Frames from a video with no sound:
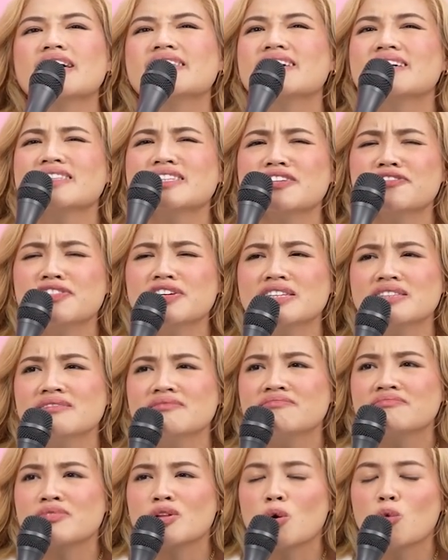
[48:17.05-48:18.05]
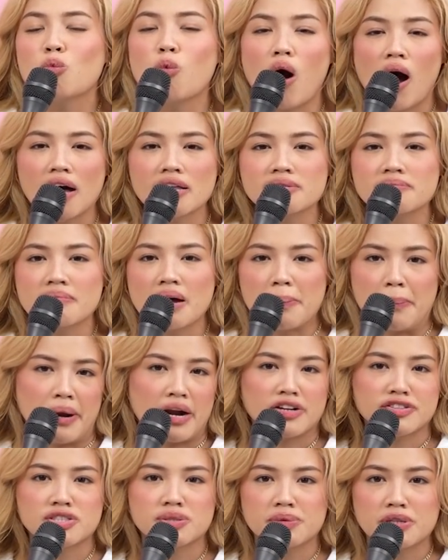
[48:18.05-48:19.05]
I didn't even want my
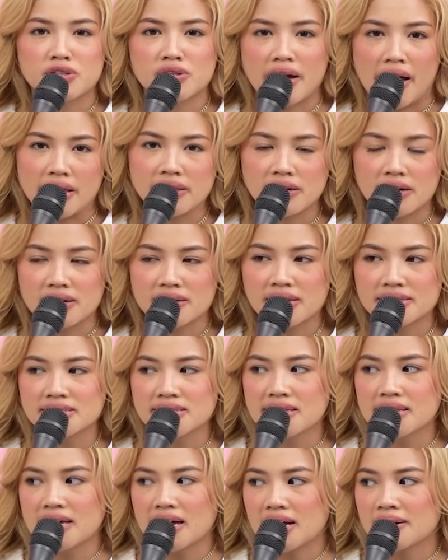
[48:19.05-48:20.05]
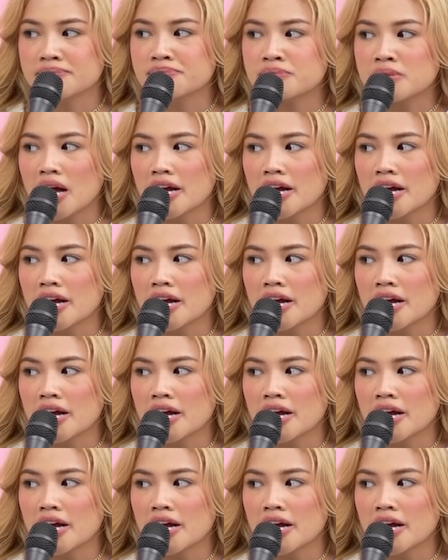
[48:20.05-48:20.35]
parents to be together. That's the thing.